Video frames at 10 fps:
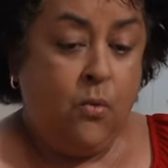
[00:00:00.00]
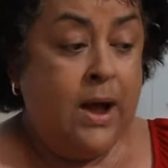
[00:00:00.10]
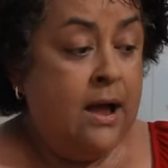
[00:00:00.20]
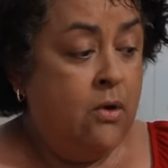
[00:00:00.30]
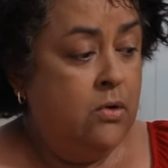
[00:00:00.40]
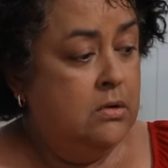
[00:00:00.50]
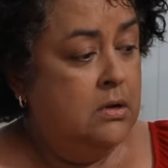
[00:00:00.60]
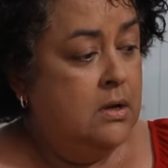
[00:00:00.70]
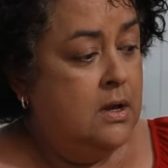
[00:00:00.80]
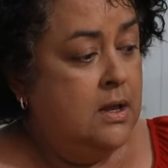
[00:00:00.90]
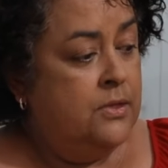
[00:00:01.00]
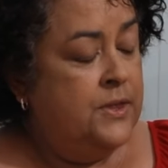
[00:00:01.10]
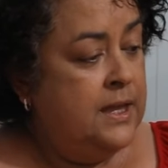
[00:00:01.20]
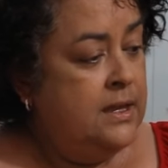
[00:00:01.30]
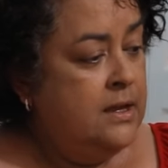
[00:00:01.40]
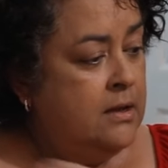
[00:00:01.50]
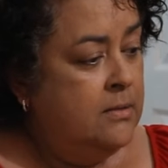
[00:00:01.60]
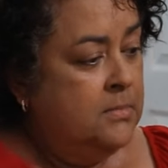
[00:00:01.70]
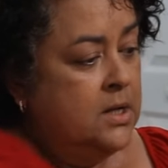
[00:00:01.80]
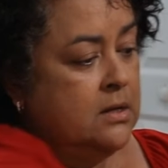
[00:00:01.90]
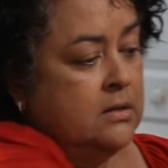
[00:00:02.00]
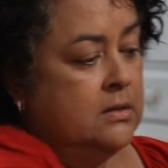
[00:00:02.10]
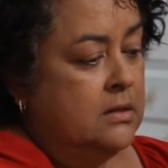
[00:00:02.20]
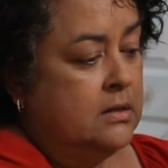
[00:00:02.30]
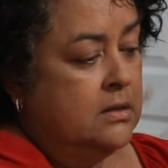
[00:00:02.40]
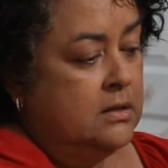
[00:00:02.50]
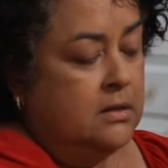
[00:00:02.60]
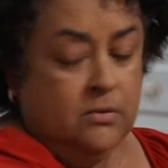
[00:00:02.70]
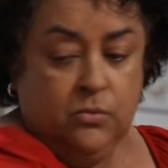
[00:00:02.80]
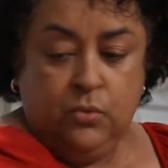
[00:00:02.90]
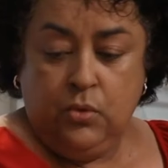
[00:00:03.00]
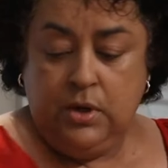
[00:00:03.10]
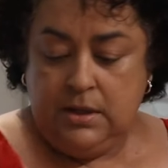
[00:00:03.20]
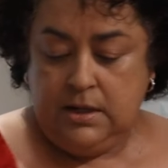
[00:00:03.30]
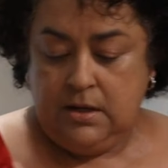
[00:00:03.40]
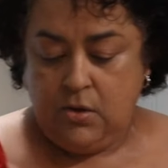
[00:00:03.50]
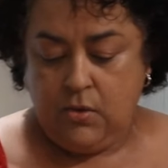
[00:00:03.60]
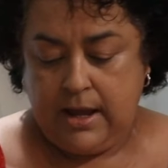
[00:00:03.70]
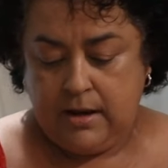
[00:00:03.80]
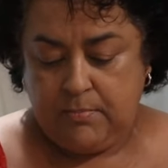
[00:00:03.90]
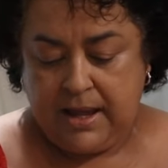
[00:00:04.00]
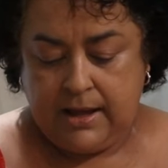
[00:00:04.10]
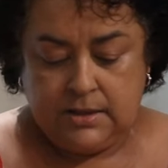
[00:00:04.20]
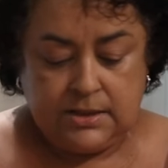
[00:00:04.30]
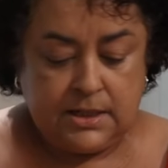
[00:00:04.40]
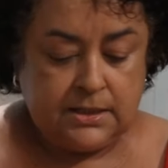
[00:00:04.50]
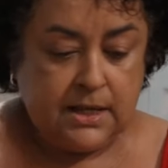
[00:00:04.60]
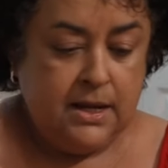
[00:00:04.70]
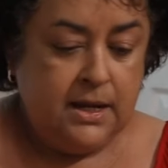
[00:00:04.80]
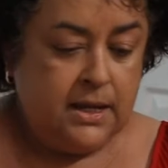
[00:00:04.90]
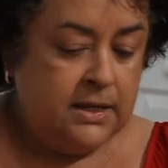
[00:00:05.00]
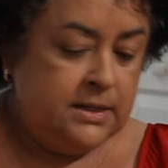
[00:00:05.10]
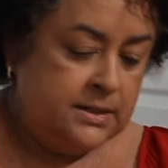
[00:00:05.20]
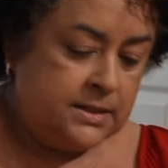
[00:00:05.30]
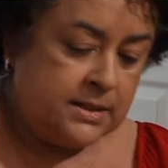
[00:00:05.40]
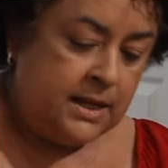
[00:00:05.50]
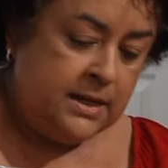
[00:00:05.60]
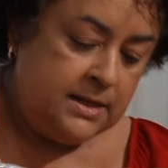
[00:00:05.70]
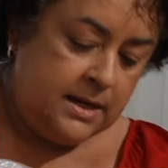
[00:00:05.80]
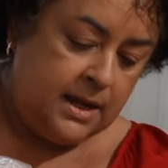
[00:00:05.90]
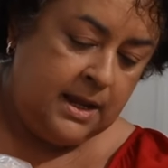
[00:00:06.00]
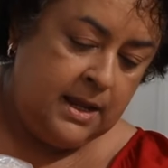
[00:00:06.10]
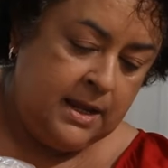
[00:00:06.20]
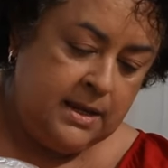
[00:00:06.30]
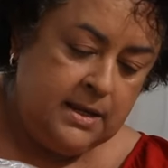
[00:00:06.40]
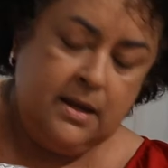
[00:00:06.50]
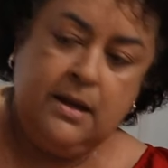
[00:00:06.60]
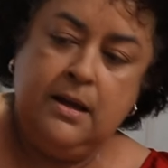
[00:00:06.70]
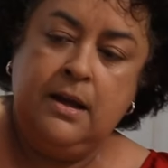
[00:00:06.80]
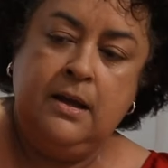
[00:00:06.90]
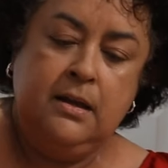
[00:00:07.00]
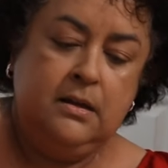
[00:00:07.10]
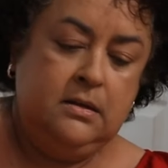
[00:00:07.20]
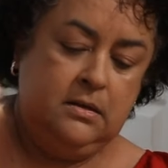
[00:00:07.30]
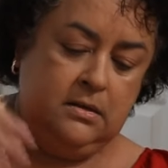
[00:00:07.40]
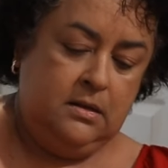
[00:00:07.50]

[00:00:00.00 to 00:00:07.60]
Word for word: Wow. They um, really know how to package these. It is in a uh,